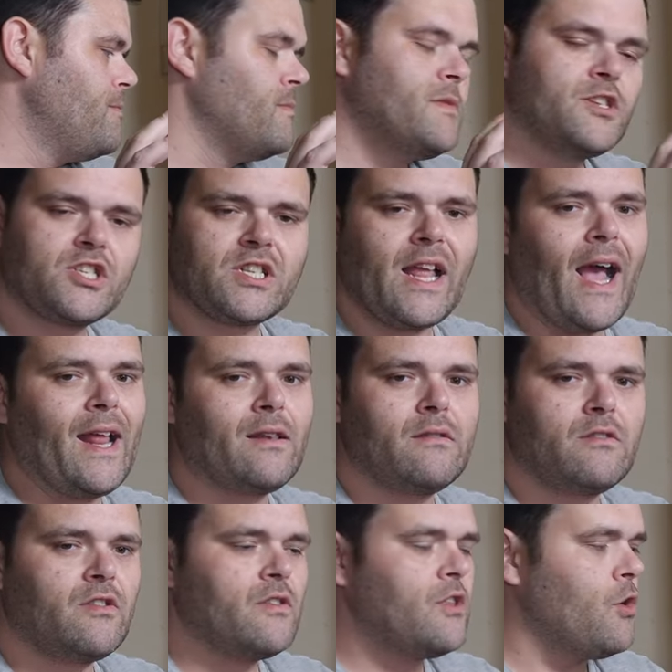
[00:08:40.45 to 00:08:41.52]
The
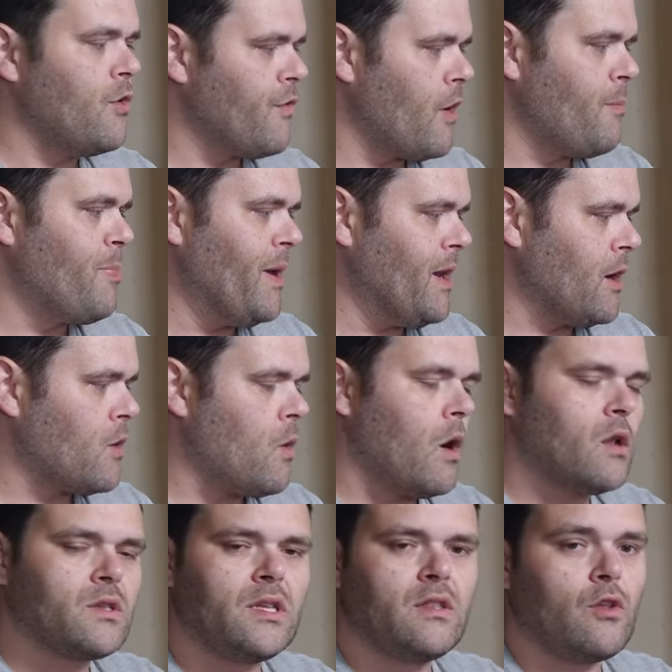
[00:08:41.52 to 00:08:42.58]
stand, the overall build
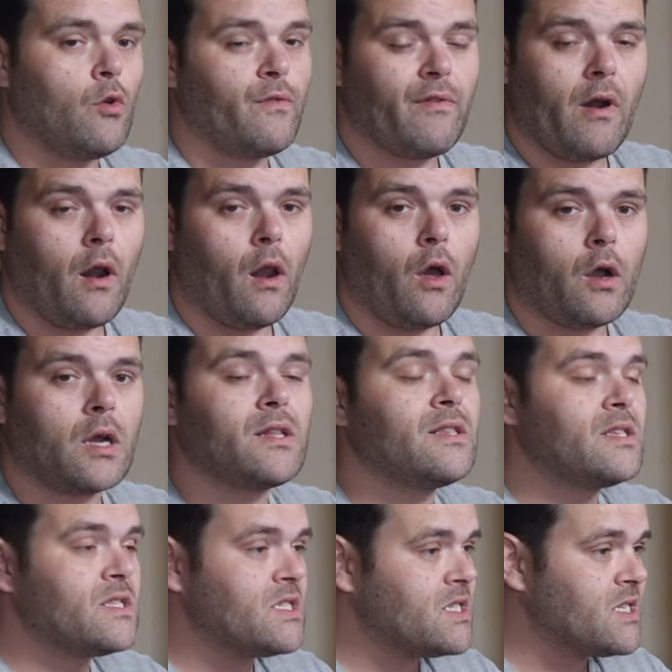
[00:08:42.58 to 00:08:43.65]
quality, the overall look
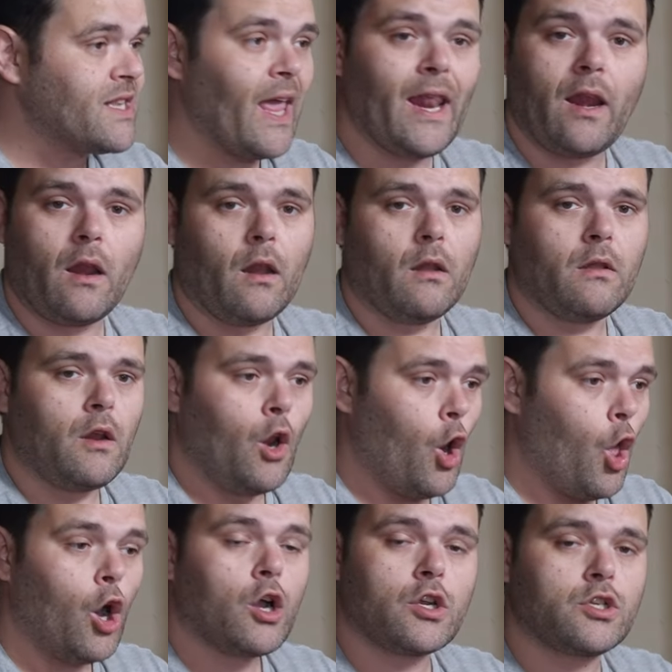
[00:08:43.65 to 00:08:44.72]
still
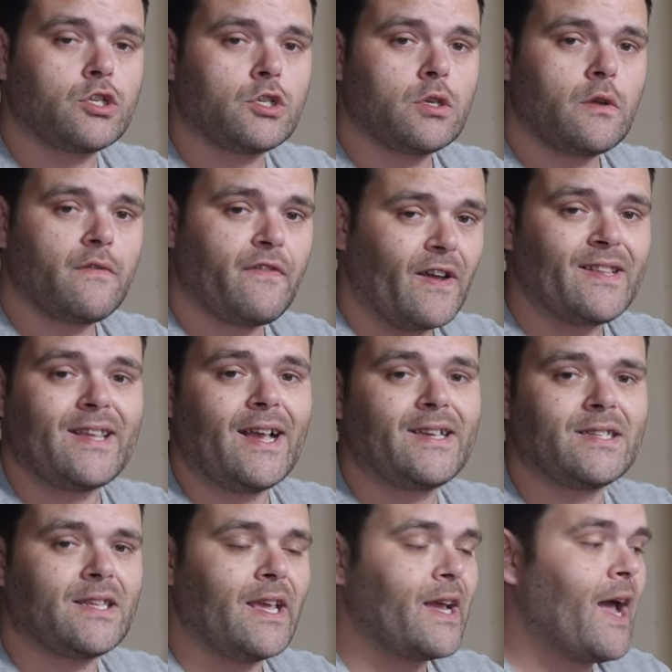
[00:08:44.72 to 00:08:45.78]
looks
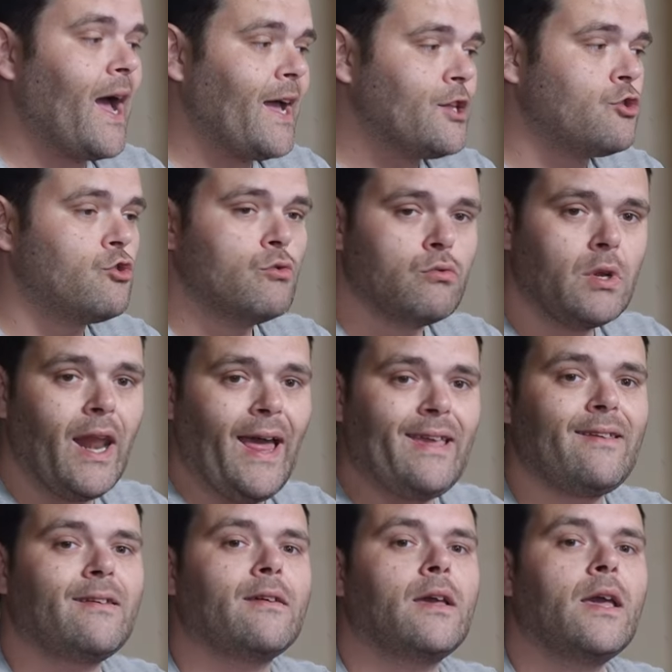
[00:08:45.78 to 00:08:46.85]
fantastic. I do
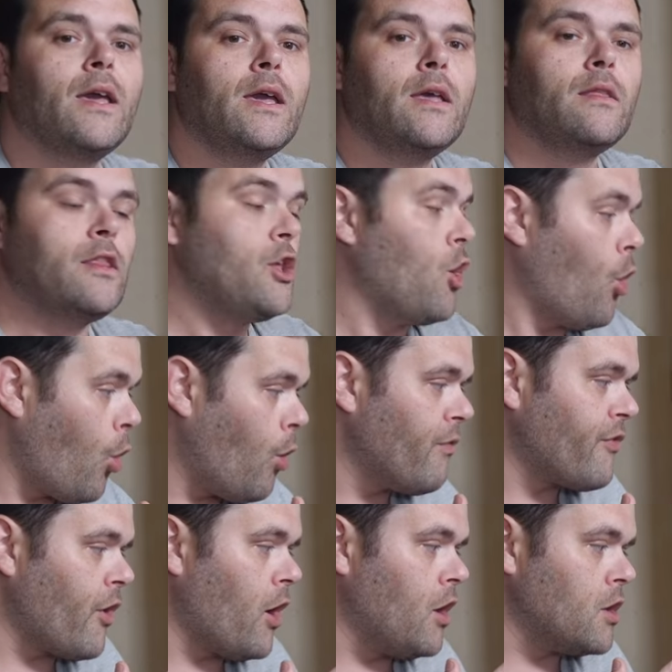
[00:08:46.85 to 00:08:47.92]
like the
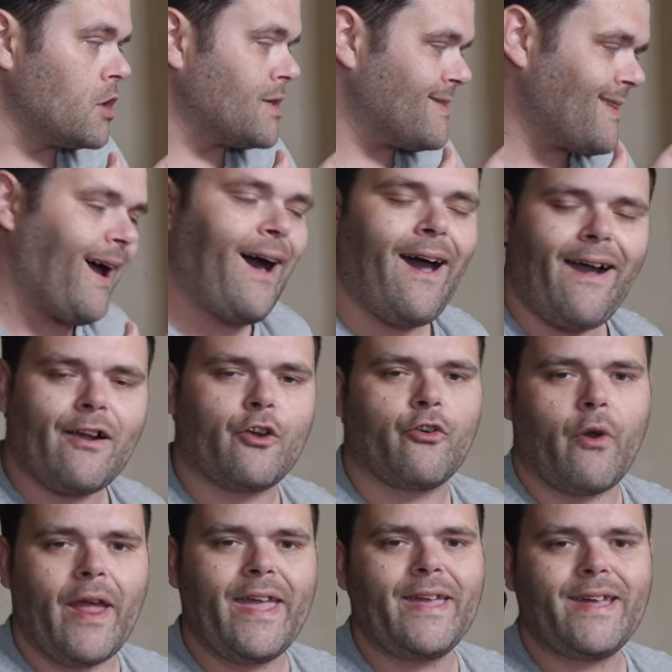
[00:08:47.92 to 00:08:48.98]
overall dark
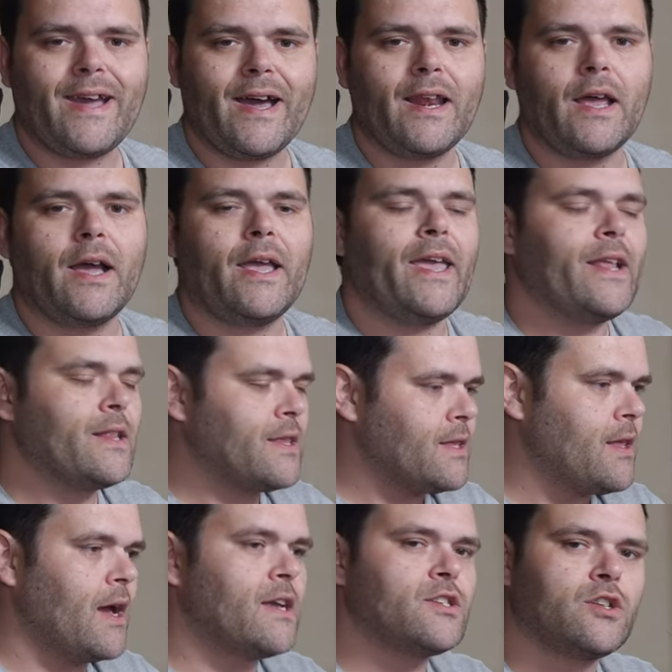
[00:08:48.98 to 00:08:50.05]
grey colour. It
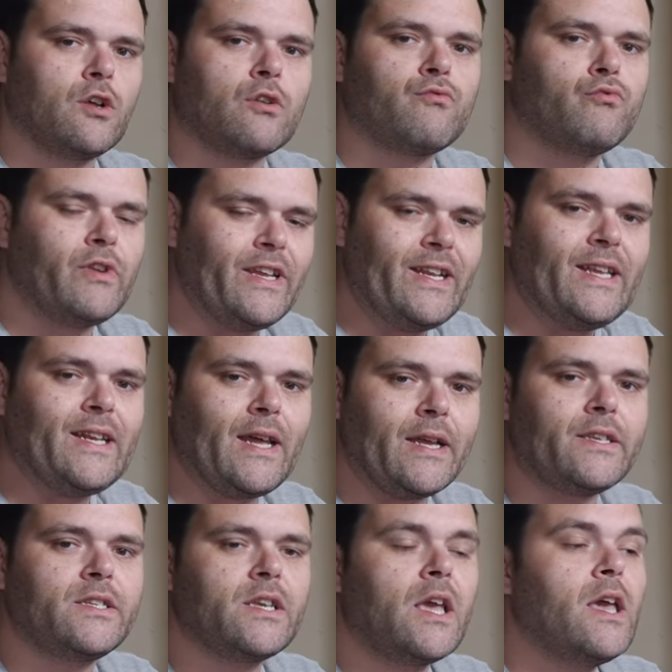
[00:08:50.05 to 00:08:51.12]
does look really
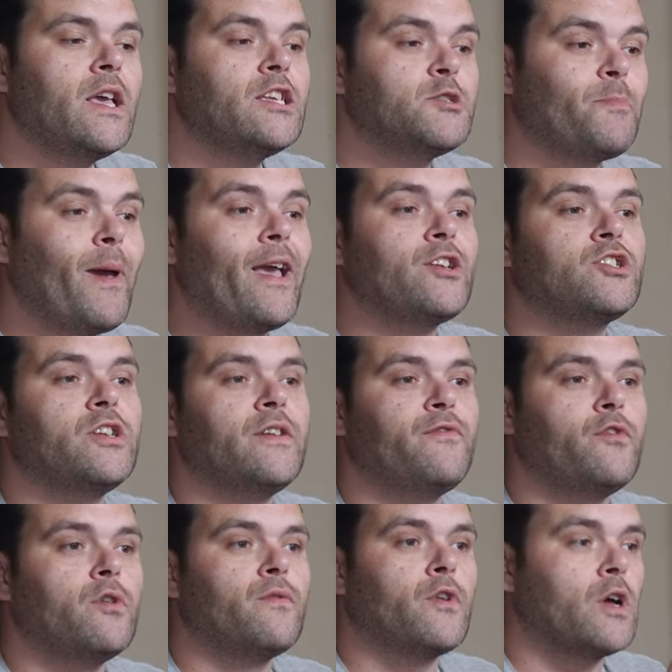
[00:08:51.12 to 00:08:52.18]
nice, especially
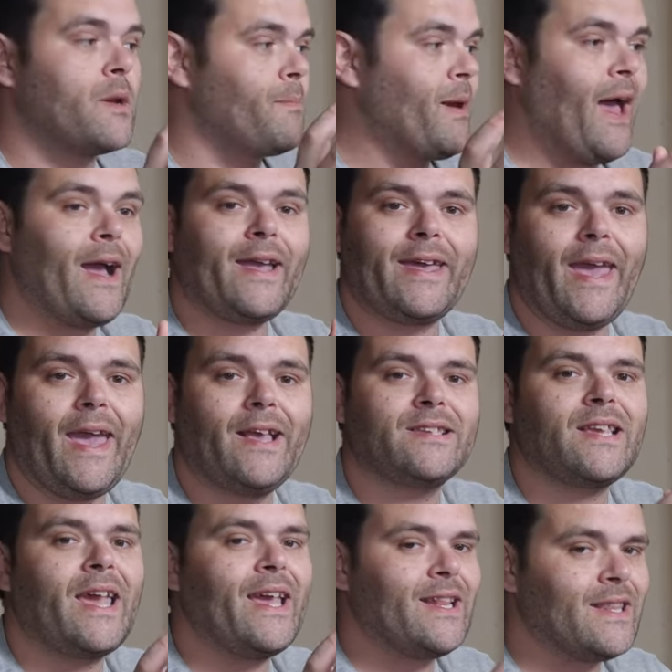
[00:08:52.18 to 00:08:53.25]
if you've got a black
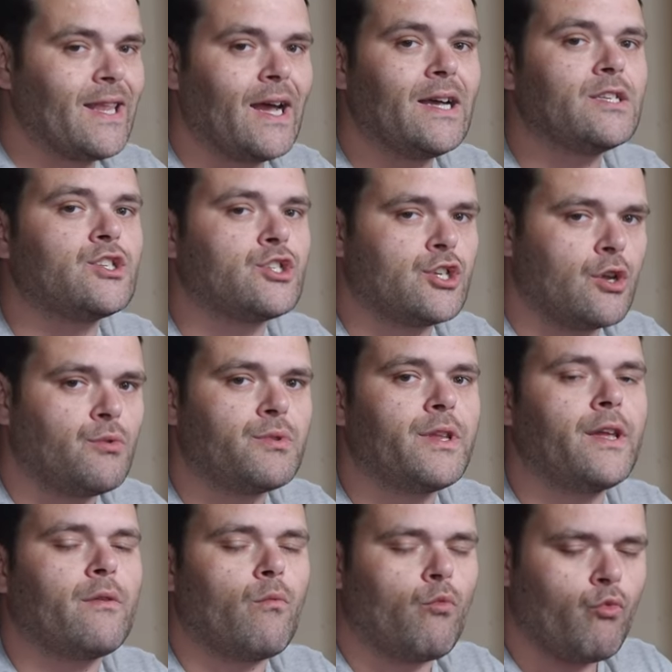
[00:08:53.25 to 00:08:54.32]
case. It does suit
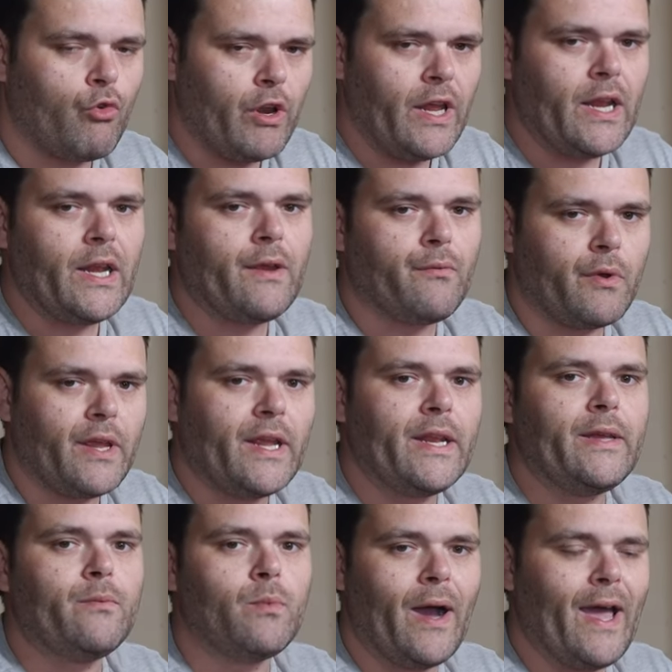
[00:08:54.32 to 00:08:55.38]
it really,
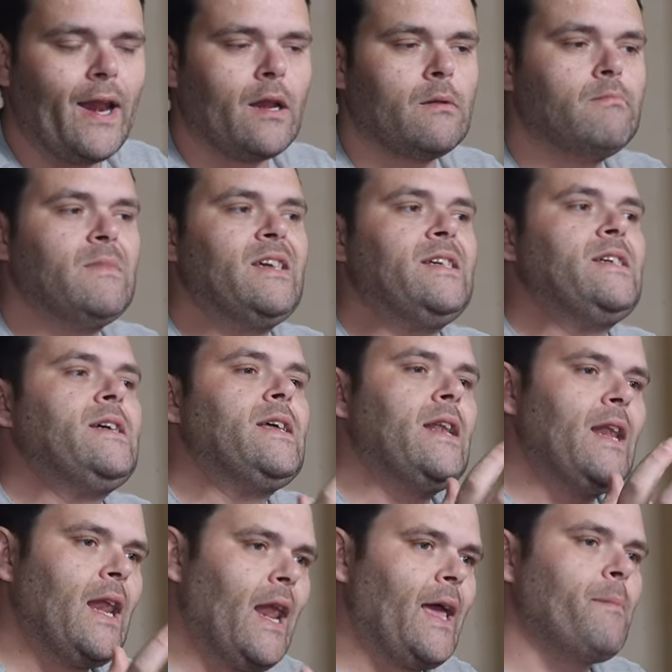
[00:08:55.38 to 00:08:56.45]
really well.
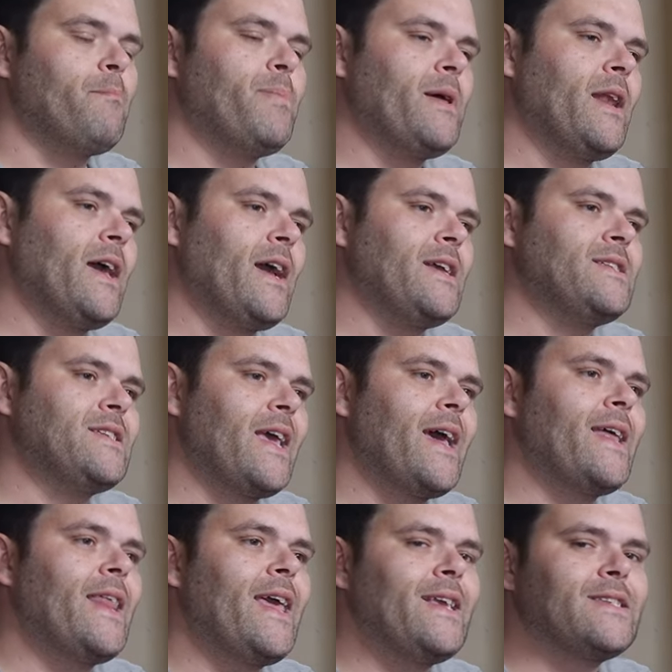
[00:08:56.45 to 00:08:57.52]
Like I
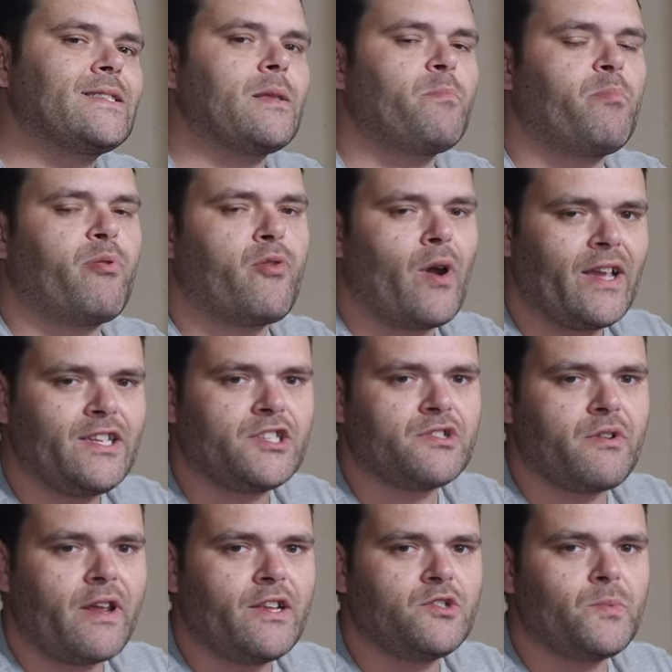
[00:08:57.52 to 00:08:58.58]
said, it's the
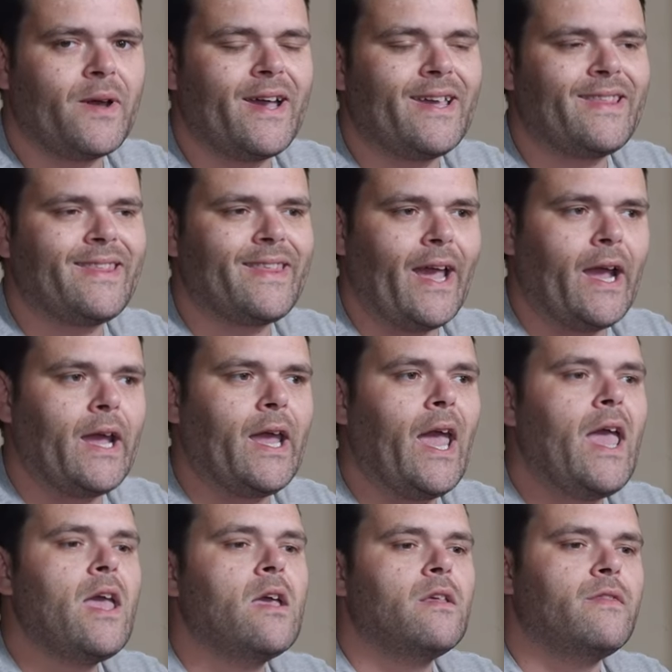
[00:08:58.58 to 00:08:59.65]
price range where I think
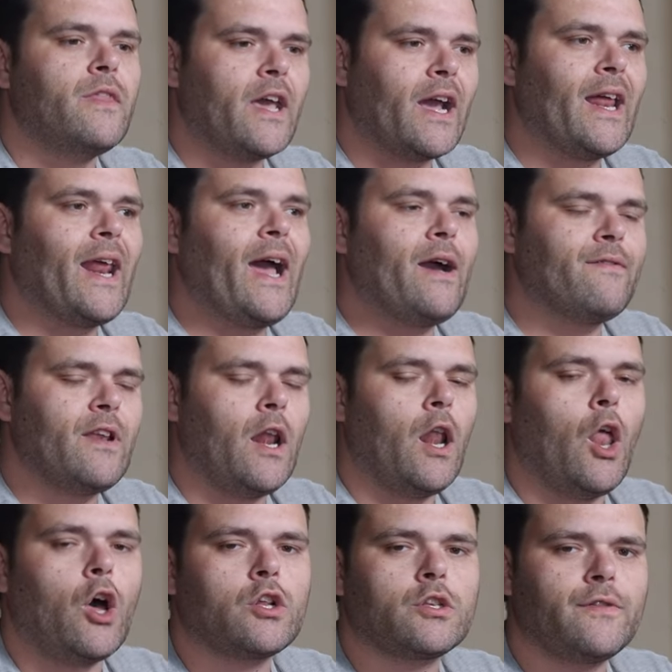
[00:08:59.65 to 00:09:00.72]
they're going to have a
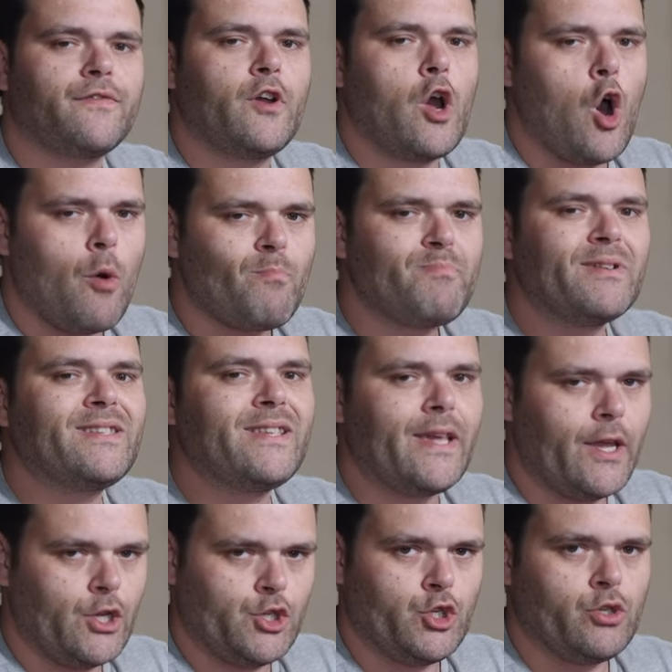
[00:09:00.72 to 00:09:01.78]
lot of
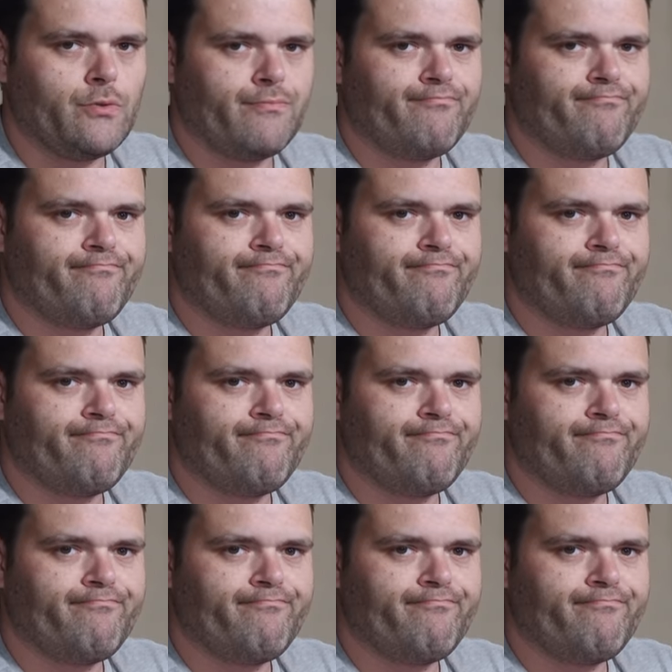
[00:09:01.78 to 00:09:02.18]
competition.